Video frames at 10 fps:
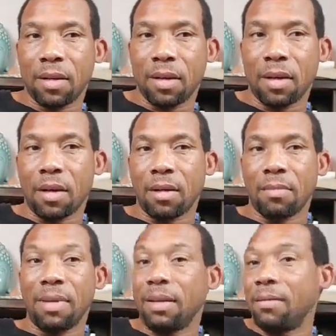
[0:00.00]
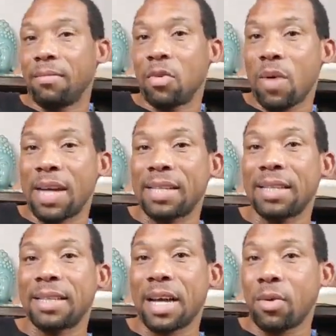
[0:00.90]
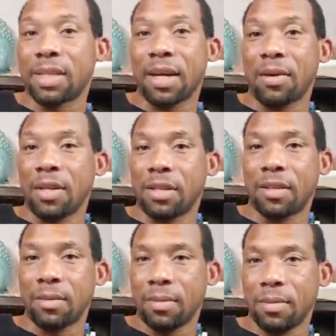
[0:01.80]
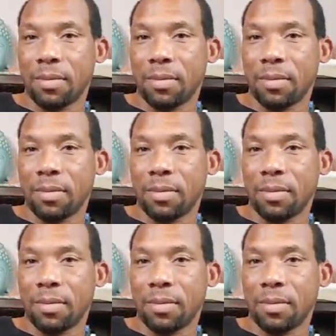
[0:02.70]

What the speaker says: the rising sign always counts as 2.